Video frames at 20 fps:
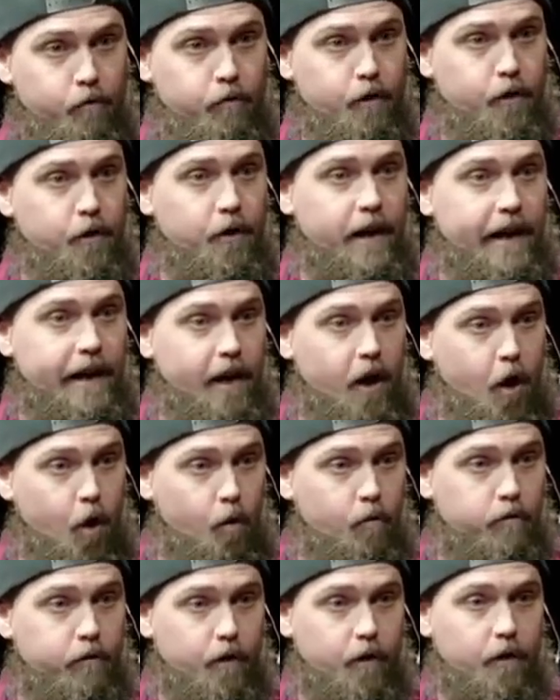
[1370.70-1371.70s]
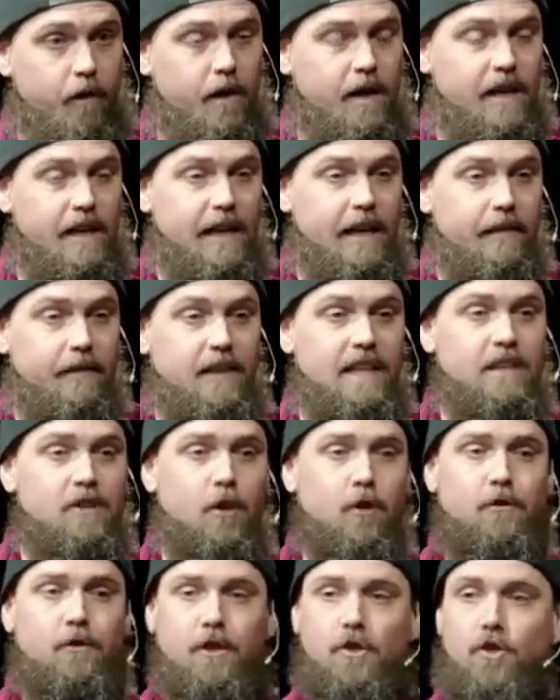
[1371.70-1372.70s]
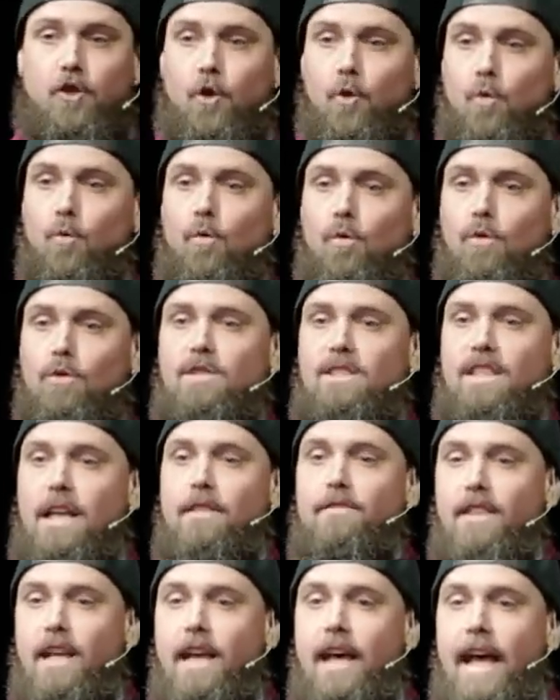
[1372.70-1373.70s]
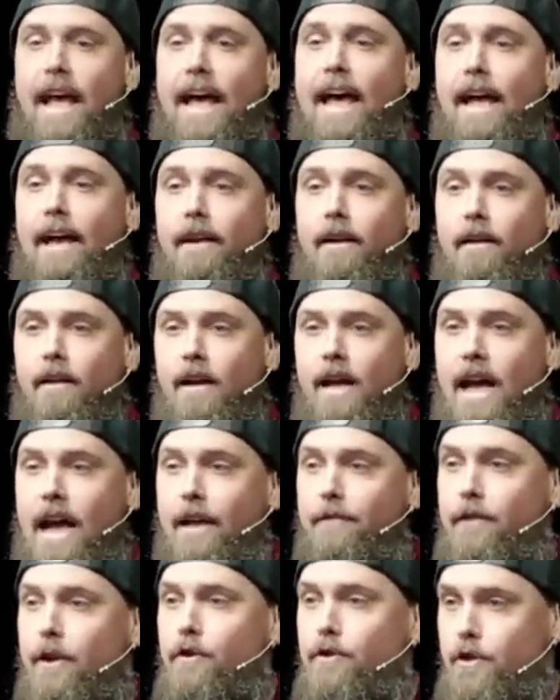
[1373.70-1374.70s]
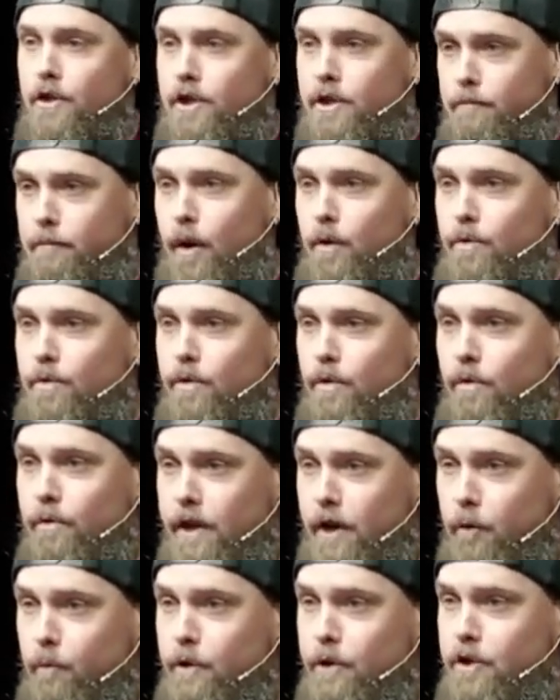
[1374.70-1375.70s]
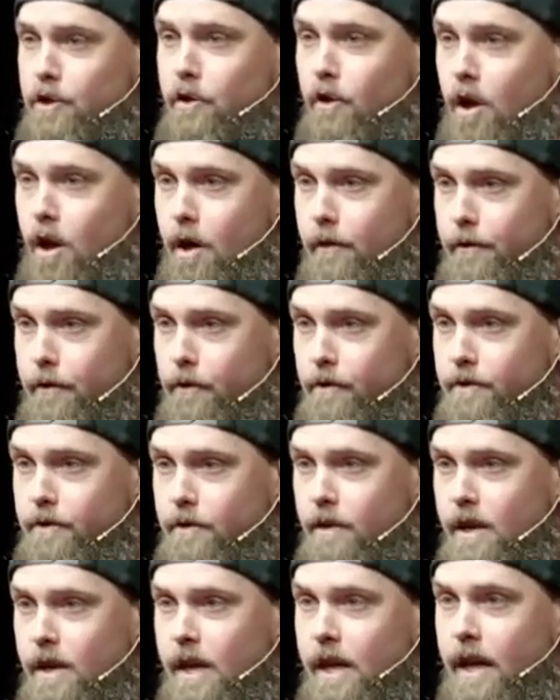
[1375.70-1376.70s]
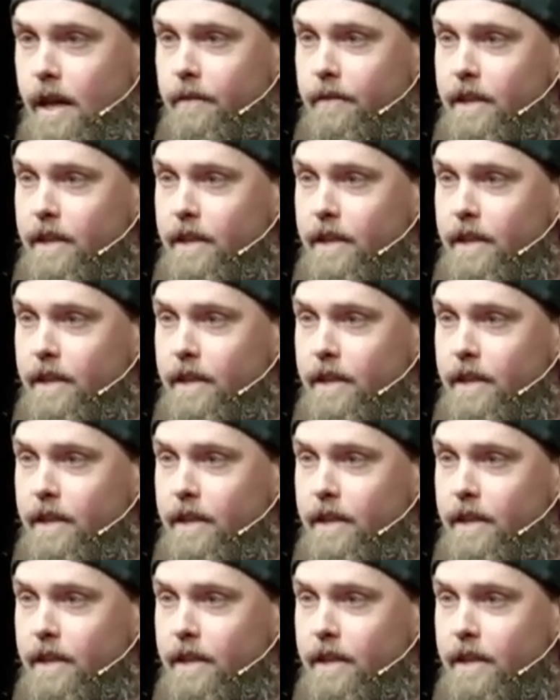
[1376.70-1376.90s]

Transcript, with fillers: over and over. These are the tools that they had at their disposal, the original authors.